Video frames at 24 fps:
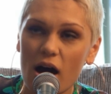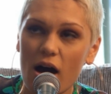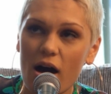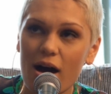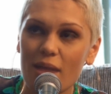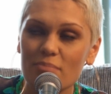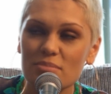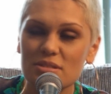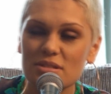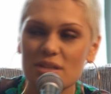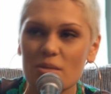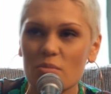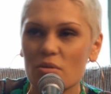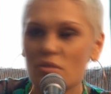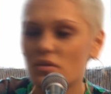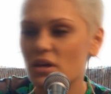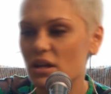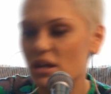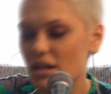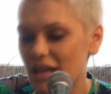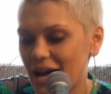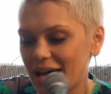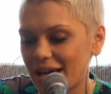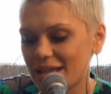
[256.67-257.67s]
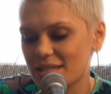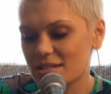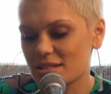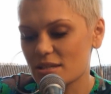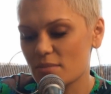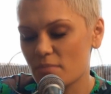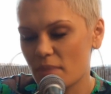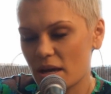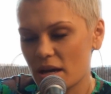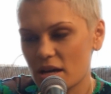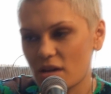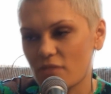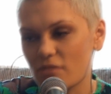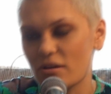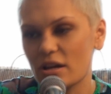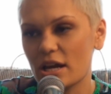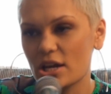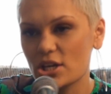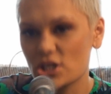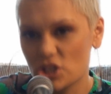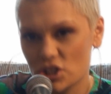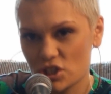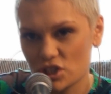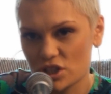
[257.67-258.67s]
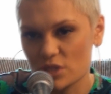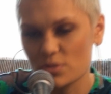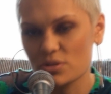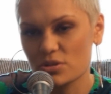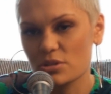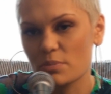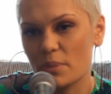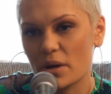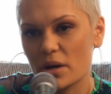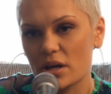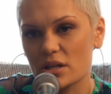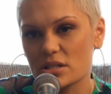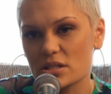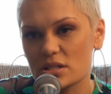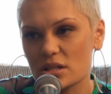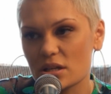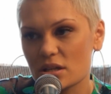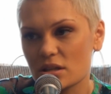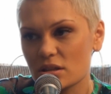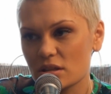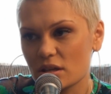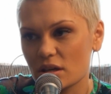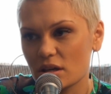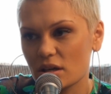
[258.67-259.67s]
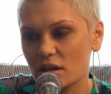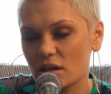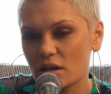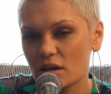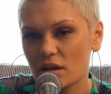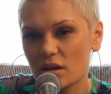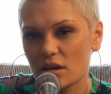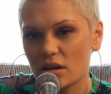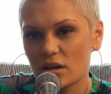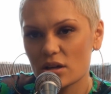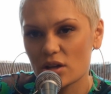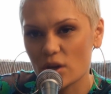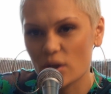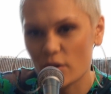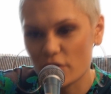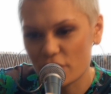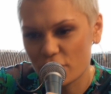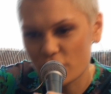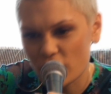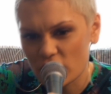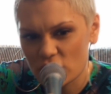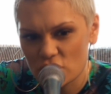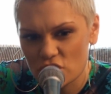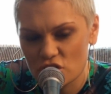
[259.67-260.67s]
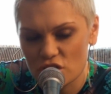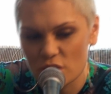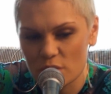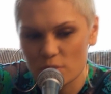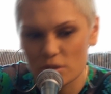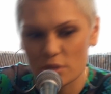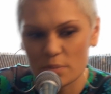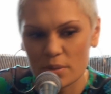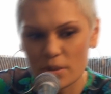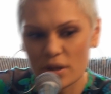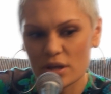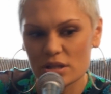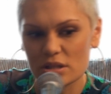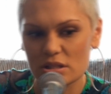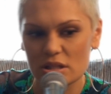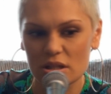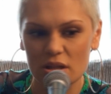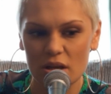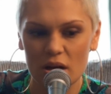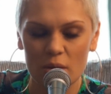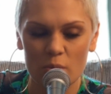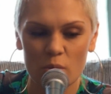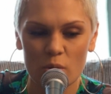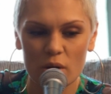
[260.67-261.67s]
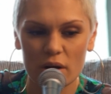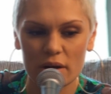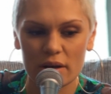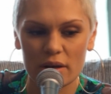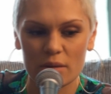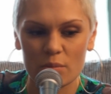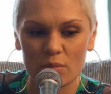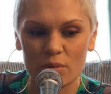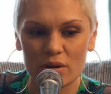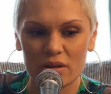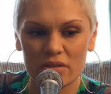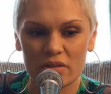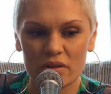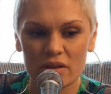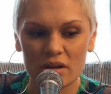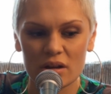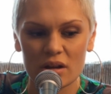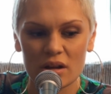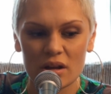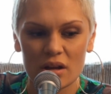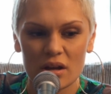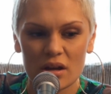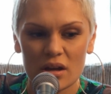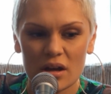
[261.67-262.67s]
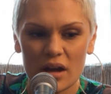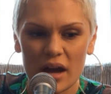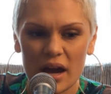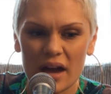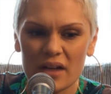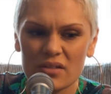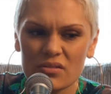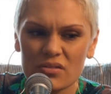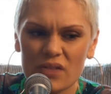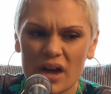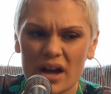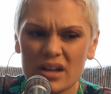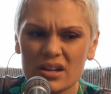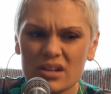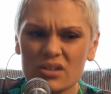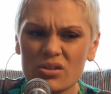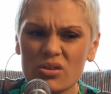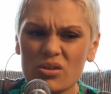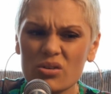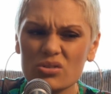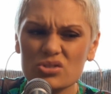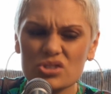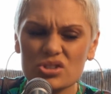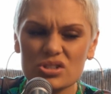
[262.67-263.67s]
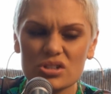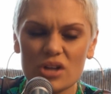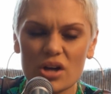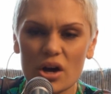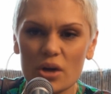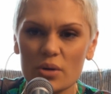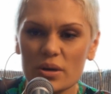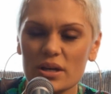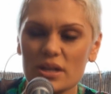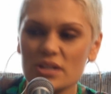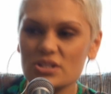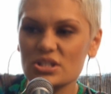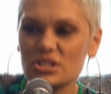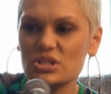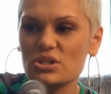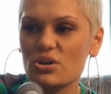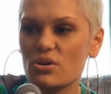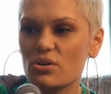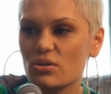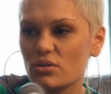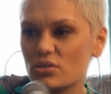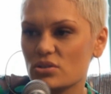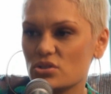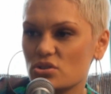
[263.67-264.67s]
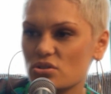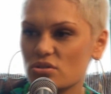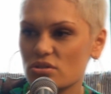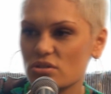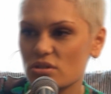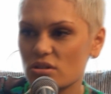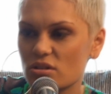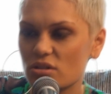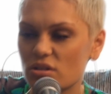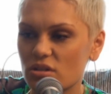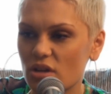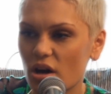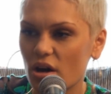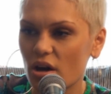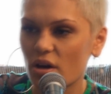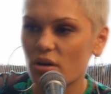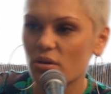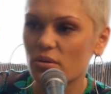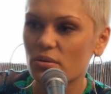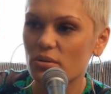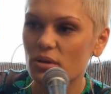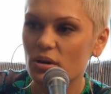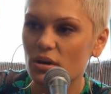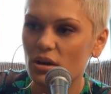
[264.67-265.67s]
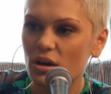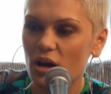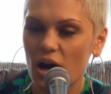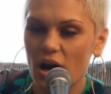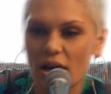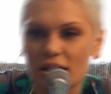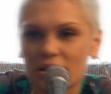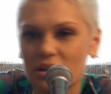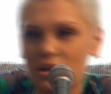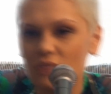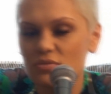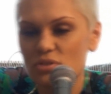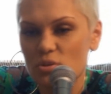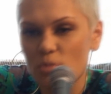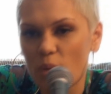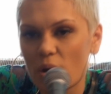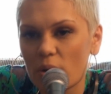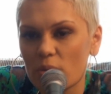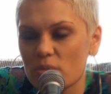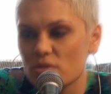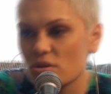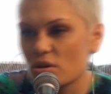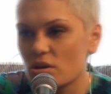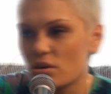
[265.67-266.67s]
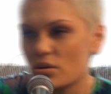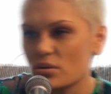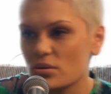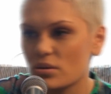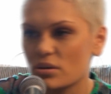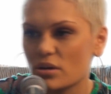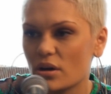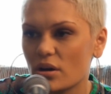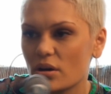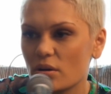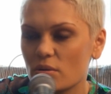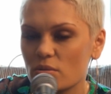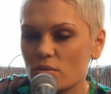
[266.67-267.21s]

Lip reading: I'm someone that likes to make a relationship with the person, that, a friendship with the person that I'm working with, and not just go, here's a song, go, I'd love to work with you,